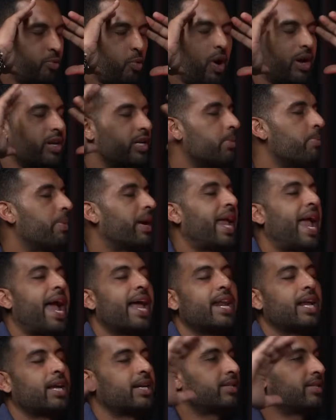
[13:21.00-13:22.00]
quantum
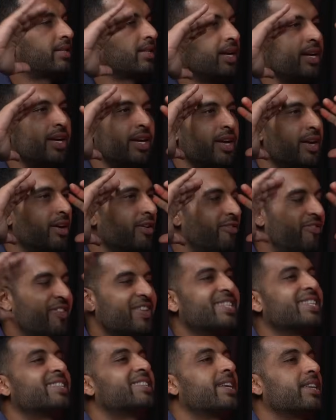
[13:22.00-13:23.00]
mechanics,
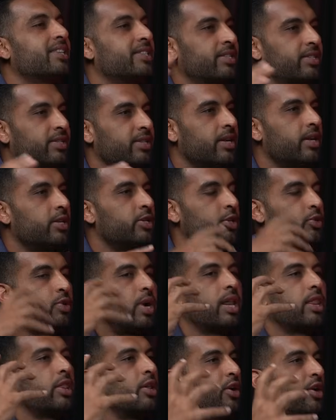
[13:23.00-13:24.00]
physicists, to
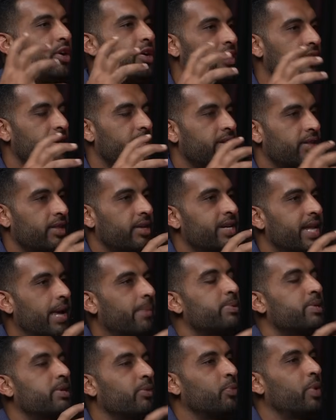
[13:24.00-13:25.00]
try to learn the
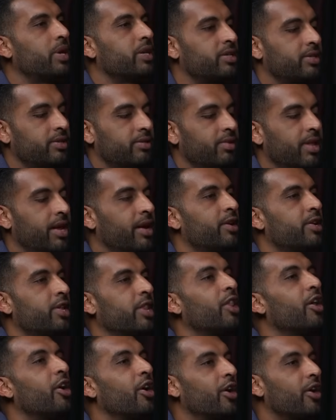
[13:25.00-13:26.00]
depths of what's there
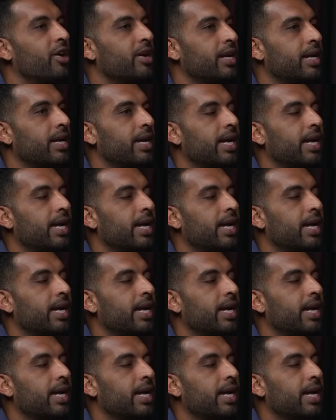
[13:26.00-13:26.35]
to learn.